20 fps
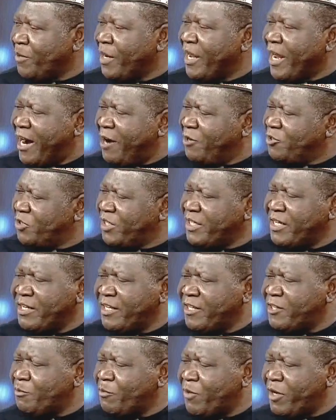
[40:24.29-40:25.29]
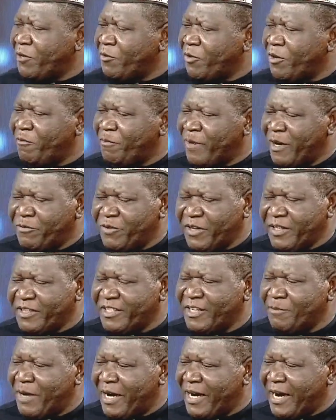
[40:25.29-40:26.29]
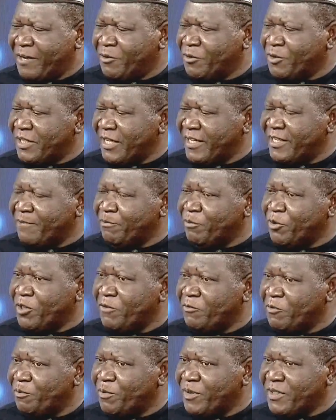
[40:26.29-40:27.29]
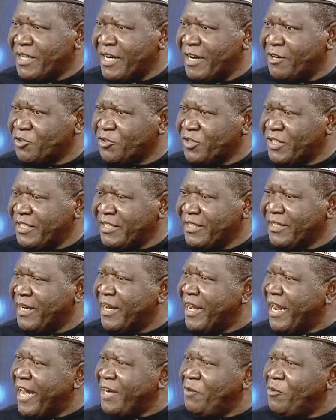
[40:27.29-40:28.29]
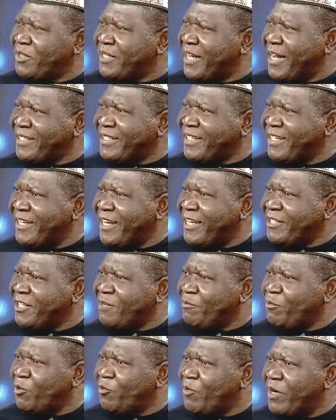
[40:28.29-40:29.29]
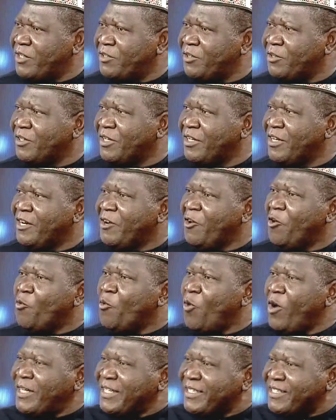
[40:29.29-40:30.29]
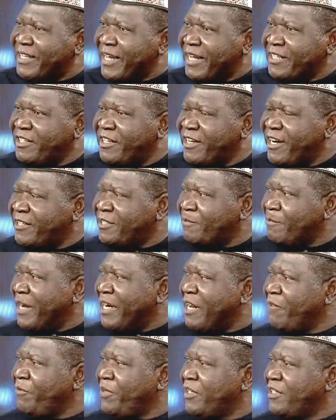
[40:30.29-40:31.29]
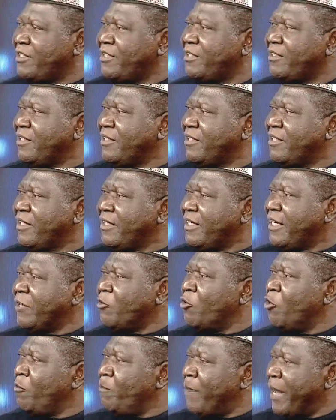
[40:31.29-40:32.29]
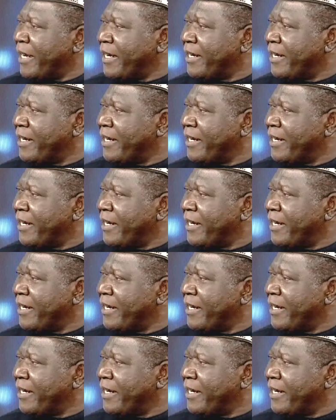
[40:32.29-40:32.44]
I was reading this morning, one of my friends, Tim Akano, sent a beautiful piece, and I was reading. And I was asking a simple question. What is Nigeria's benefit in OPEC?